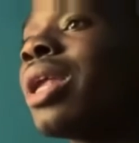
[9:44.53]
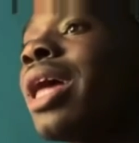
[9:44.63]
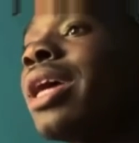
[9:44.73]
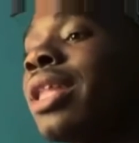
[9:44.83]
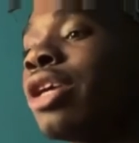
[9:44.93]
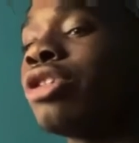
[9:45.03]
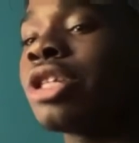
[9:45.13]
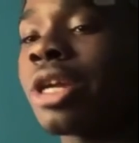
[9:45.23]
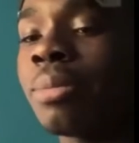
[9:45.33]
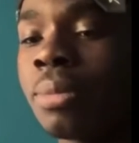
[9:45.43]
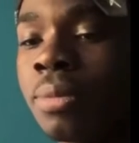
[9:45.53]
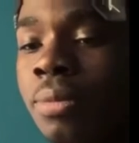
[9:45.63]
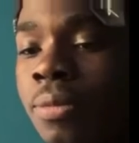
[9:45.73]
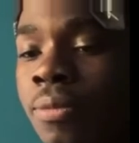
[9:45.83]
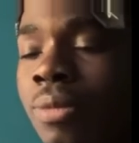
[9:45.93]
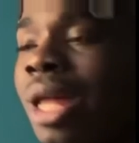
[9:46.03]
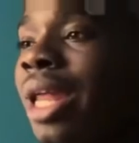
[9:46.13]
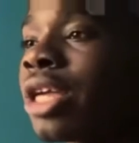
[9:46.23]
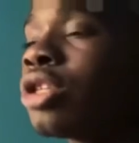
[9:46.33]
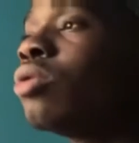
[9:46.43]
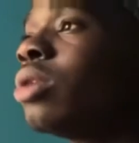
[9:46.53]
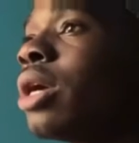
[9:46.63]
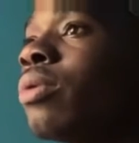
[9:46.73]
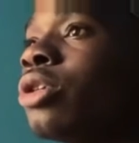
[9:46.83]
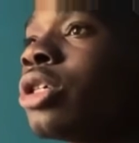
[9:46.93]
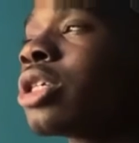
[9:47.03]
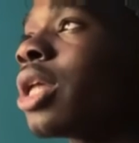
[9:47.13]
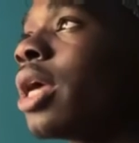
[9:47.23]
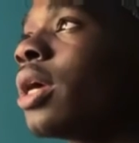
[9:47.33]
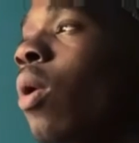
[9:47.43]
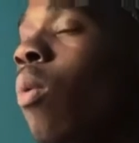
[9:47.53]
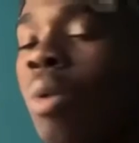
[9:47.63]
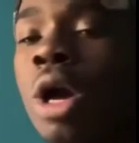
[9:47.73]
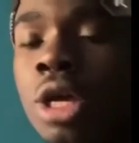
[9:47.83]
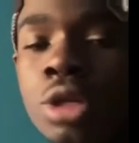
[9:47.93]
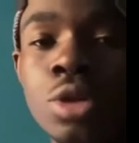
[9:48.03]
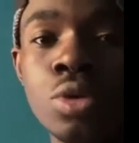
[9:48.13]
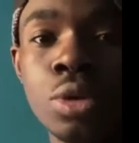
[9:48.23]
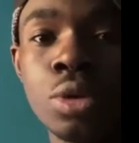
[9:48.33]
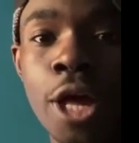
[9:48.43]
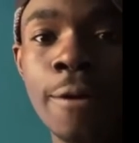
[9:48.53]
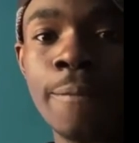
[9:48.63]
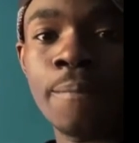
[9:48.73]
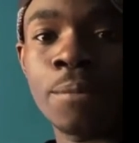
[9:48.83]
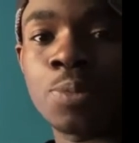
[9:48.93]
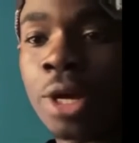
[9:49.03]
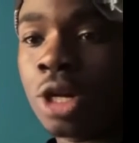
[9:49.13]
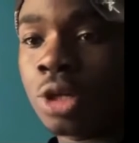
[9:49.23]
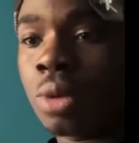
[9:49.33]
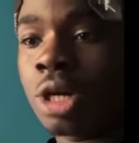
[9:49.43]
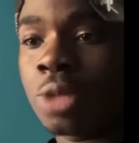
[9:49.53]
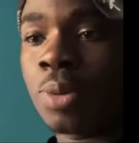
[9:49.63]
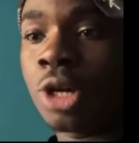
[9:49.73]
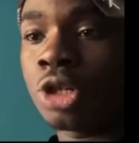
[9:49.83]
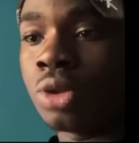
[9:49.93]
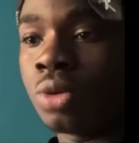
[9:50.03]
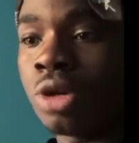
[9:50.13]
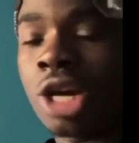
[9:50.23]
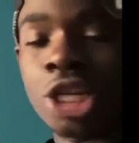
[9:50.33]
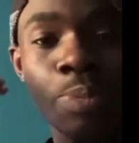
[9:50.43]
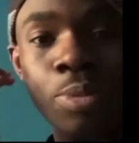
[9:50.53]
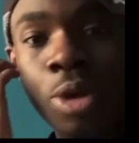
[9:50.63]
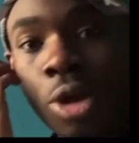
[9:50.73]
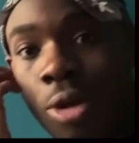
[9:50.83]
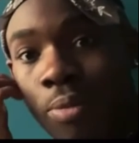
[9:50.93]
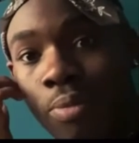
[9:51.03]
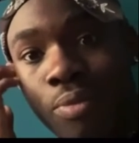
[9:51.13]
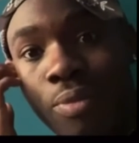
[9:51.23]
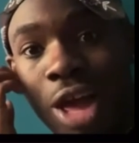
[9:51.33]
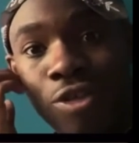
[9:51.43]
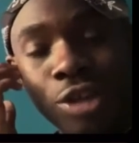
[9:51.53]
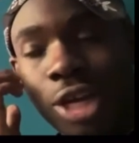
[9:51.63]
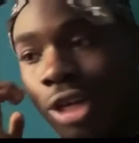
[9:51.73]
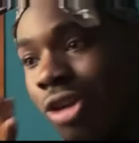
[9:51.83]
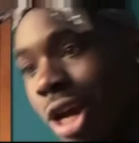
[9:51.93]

like just do Korean. Not like two languages, like one and two, like Spanish oh. is two. You gotta, yeah, you got to